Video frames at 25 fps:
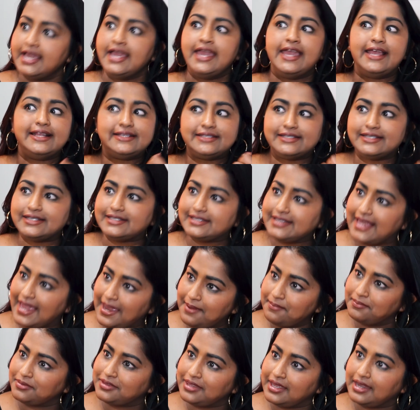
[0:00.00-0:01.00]
It's the
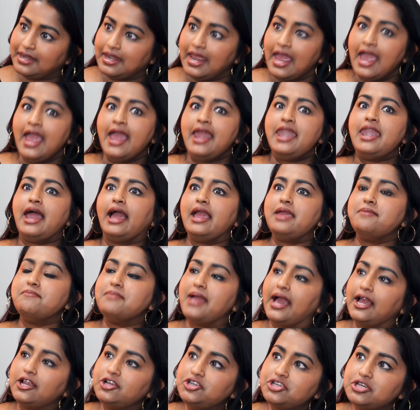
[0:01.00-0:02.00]
same thing. Now
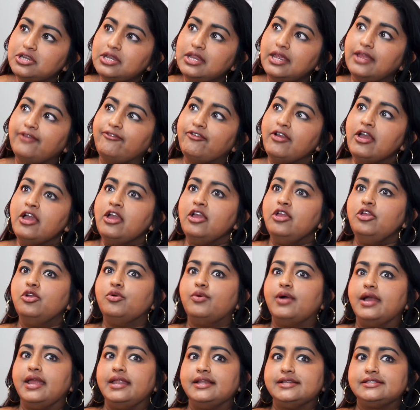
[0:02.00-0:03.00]
imagine if you
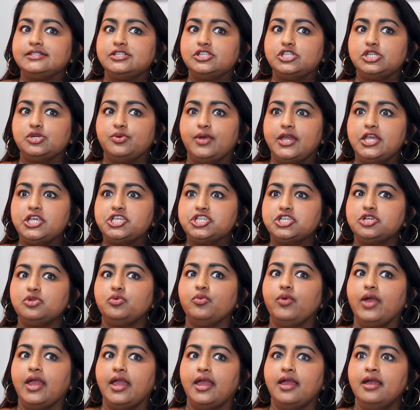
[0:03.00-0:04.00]
were in a situation
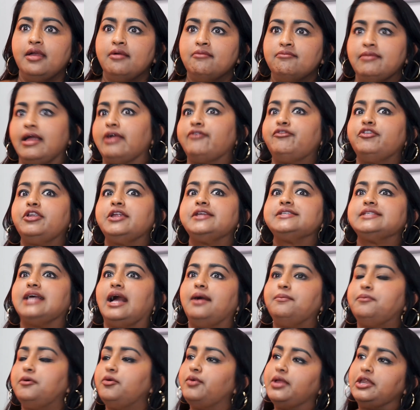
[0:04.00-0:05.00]
where, like for
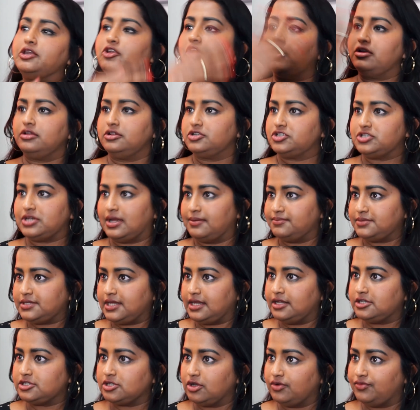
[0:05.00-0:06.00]
example, when Donald Trump
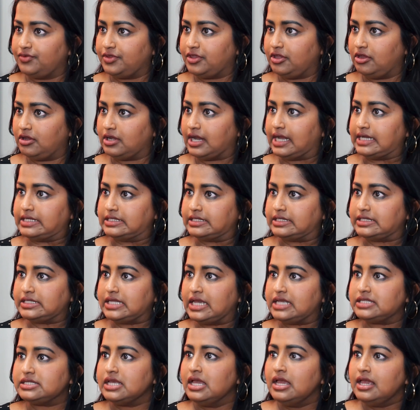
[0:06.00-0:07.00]
takes over the United
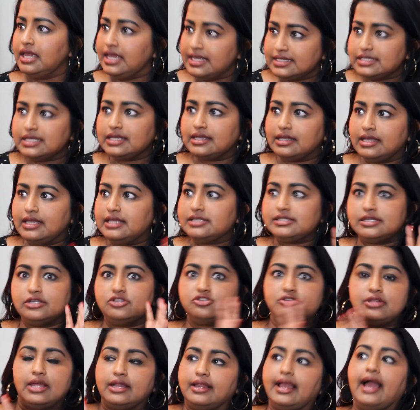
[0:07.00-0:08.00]
States, he's
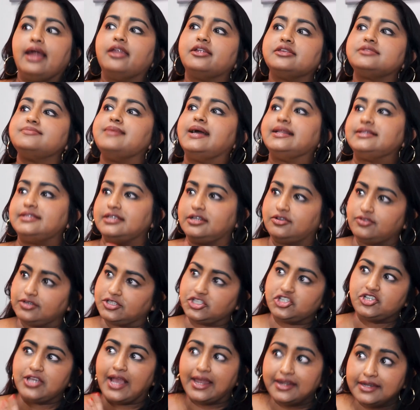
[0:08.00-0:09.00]
into that charismatic
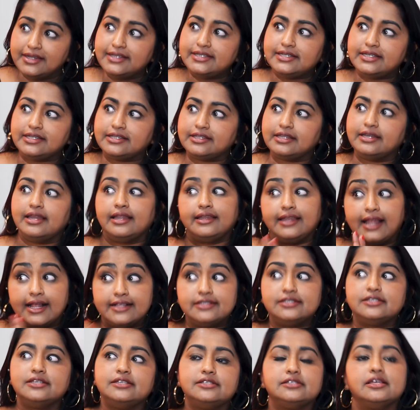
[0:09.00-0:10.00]
Christianity thing, and
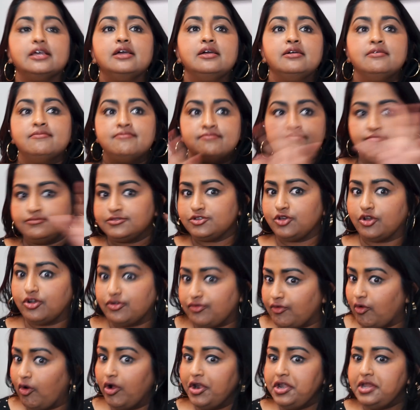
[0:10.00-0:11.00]
that's his sort
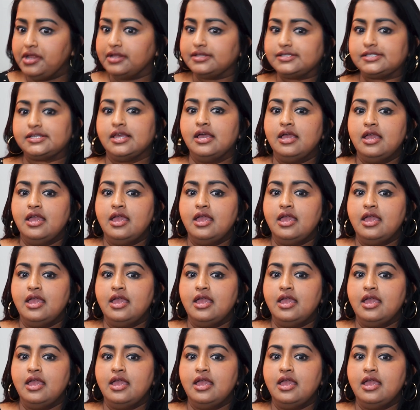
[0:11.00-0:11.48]
of audience.